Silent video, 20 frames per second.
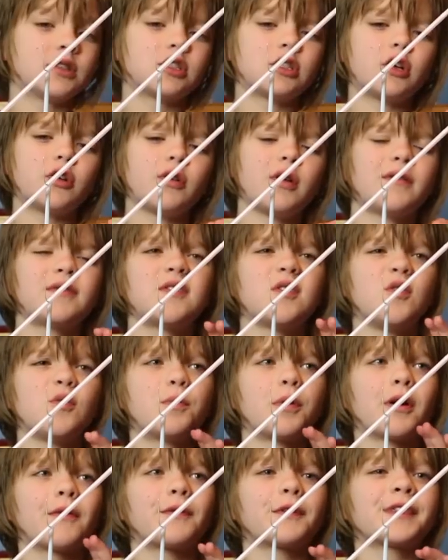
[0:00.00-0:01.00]
now you have to
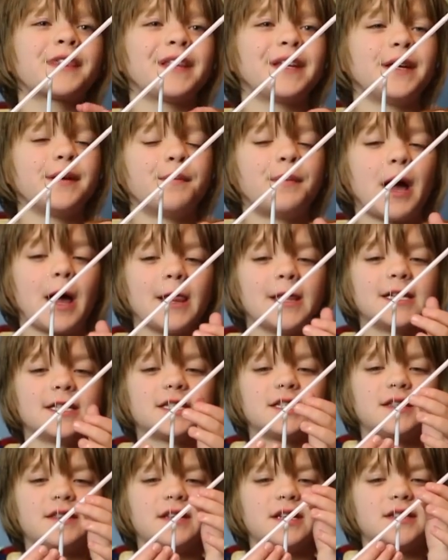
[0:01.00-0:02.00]
perfectly
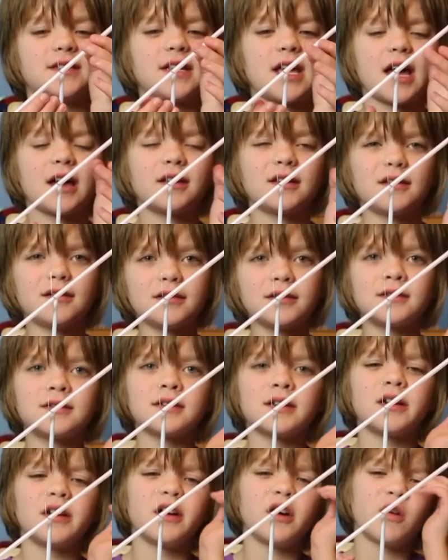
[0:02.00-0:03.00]
balance these candles,
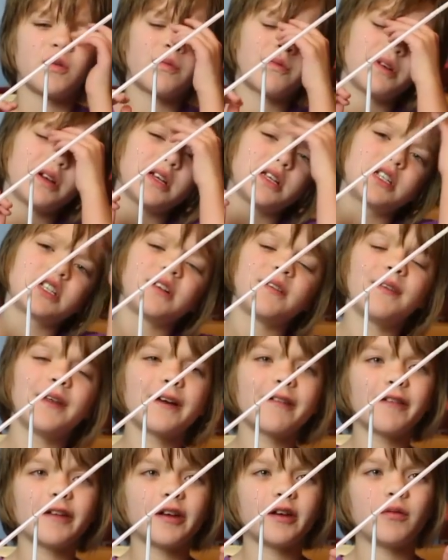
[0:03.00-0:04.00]
which
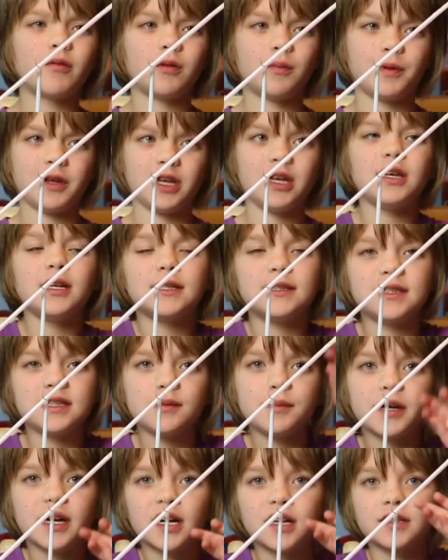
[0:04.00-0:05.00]
luckily will be
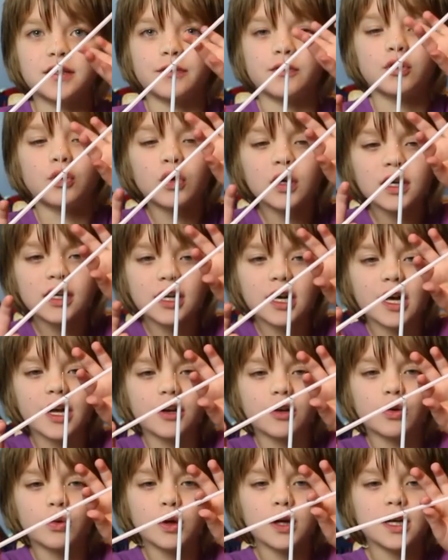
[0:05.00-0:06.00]
easy because of torque,
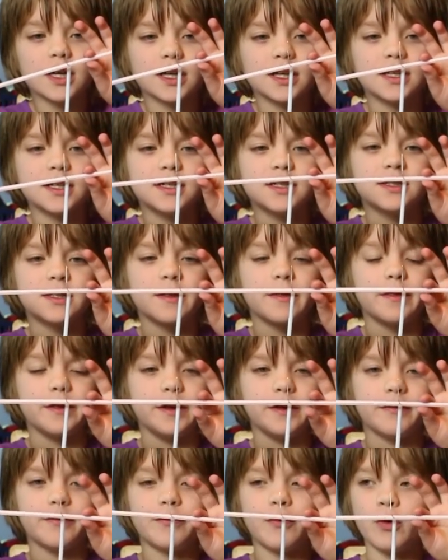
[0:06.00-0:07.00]
and torque is
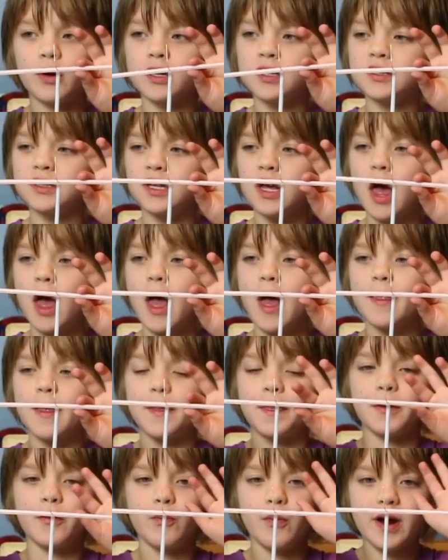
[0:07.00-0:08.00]
the force
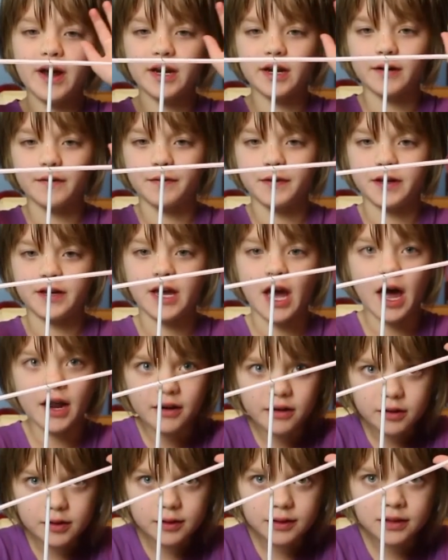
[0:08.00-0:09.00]
that the weight of the
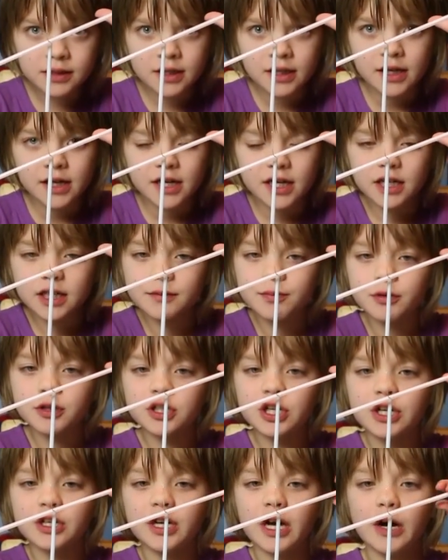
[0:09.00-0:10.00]
candles is
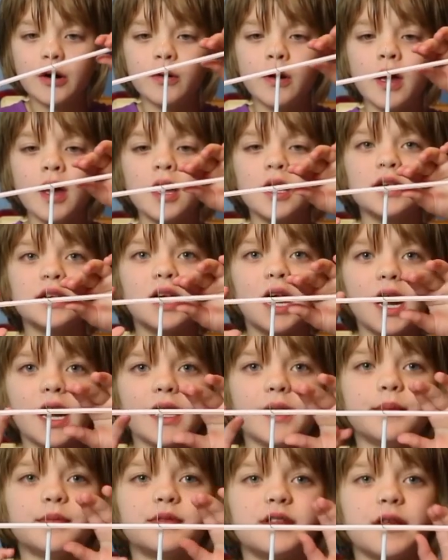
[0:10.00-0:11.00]
pushing down
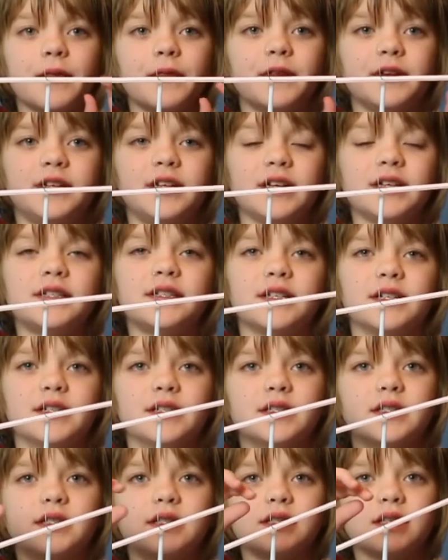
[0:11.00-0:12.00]
times the
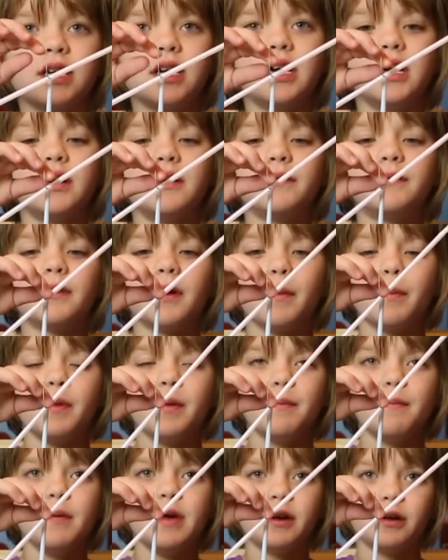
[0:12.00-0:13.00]
distance from
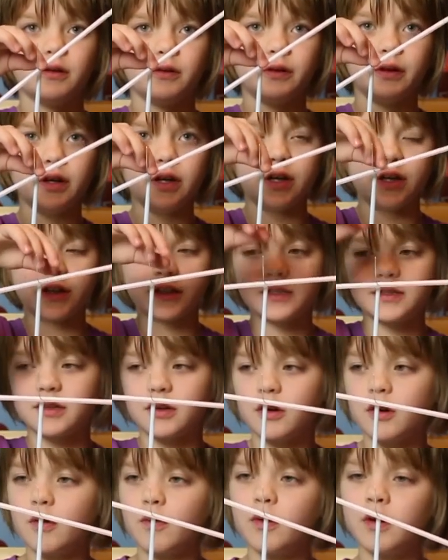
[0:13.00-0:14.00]
the middle.
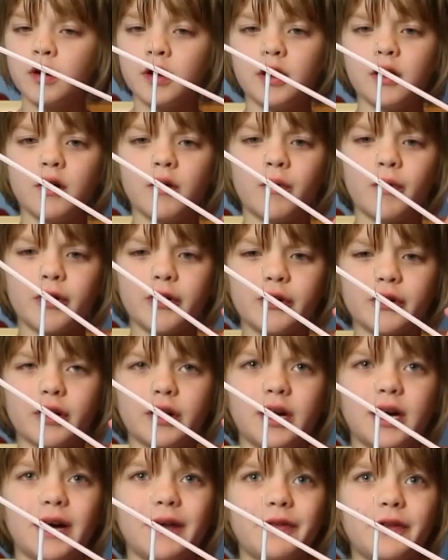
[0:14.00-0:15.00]
So what you're
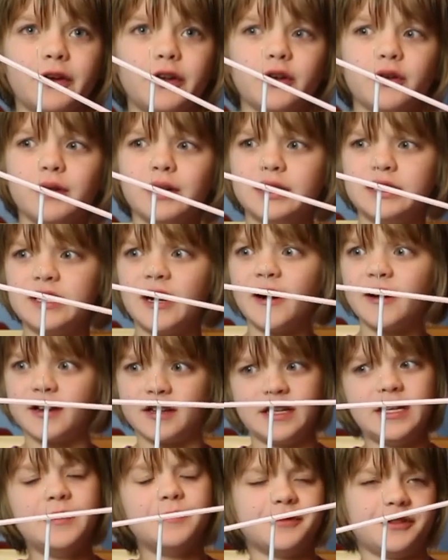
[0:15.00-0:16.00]
gonna have to do is not
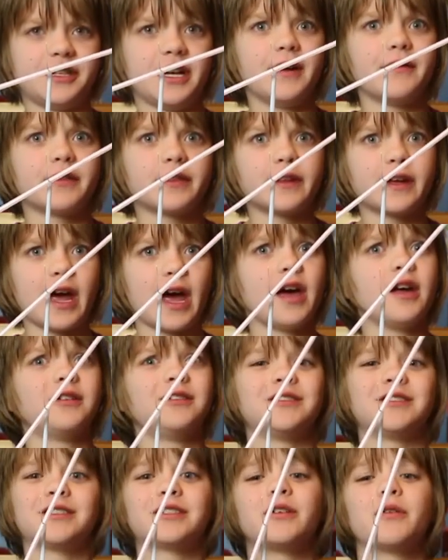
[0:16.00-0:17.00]
keep shaving the
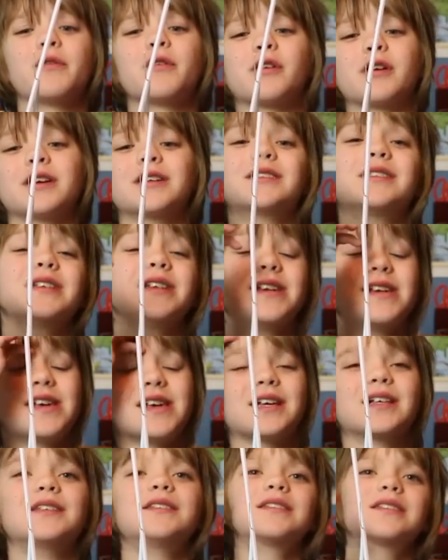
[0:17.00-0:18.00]
candles until they're ex
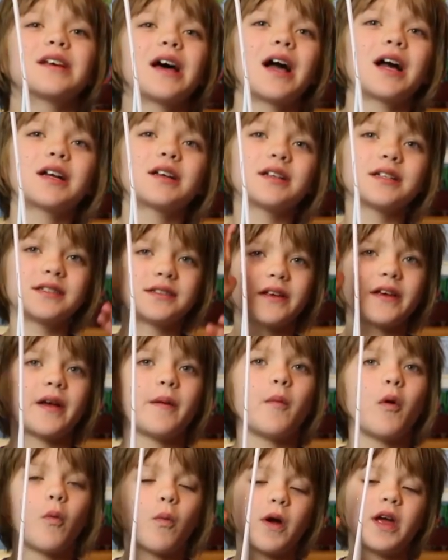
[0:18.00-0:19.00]
the exact
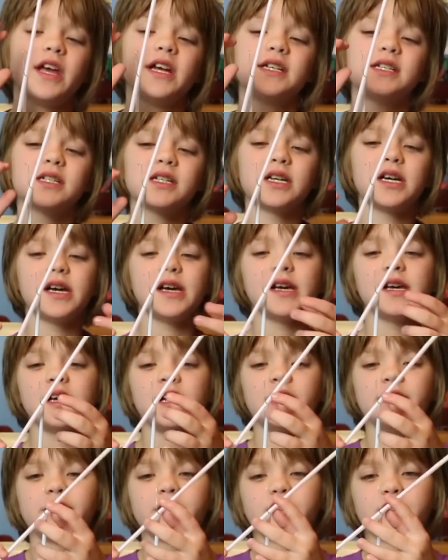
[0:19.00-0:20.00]
same weight,
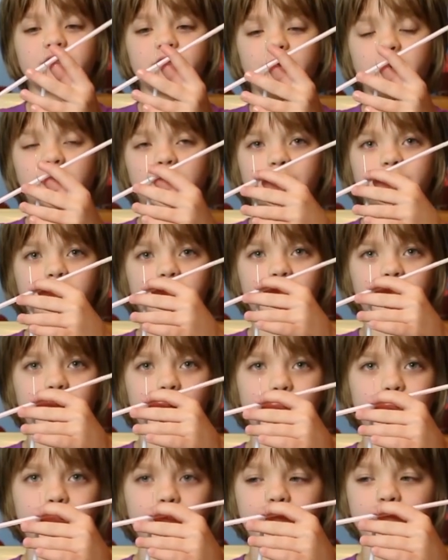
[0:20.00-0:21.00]
is you're just going to have to
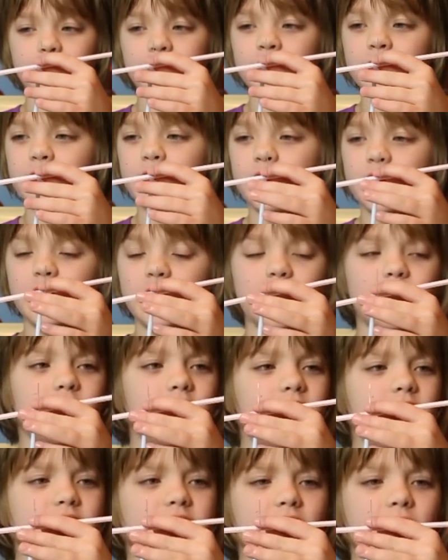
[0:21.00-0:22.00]
slide these
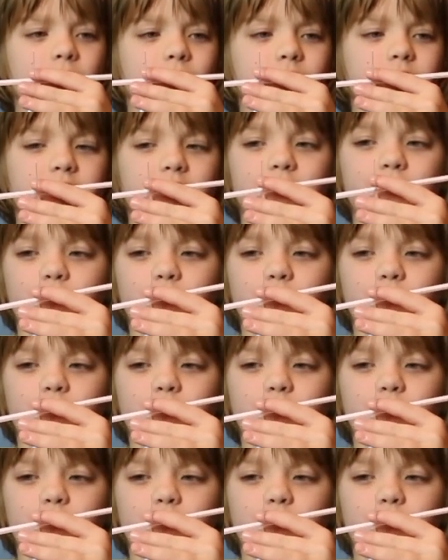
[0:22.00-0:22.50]
in and out, like